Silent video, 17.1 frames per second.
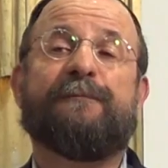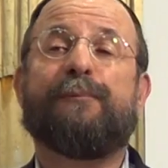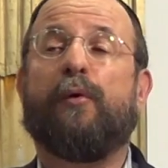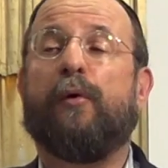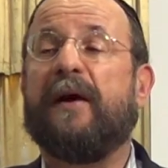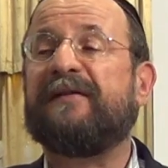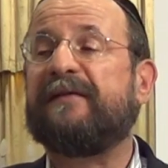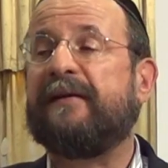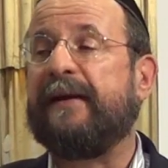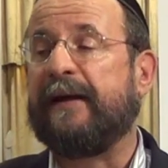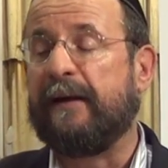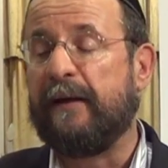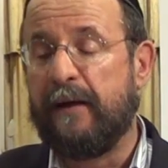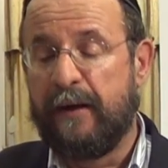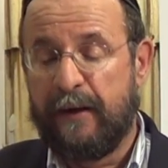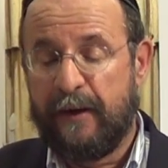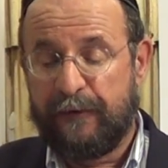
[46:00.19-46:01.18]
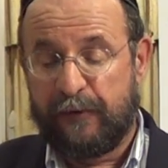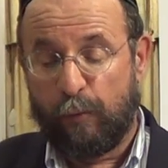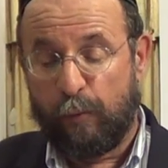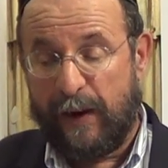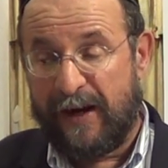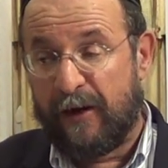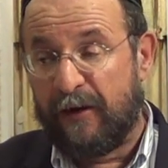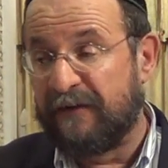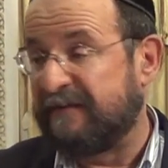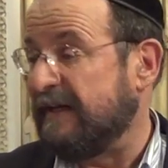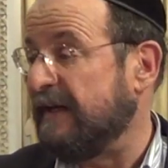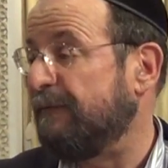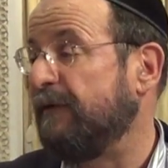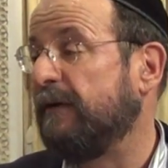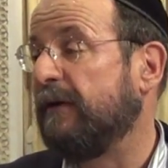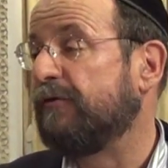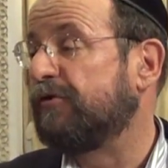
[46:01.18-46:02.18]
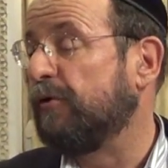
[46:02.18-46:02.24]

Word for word: of poisoning the wells. Even the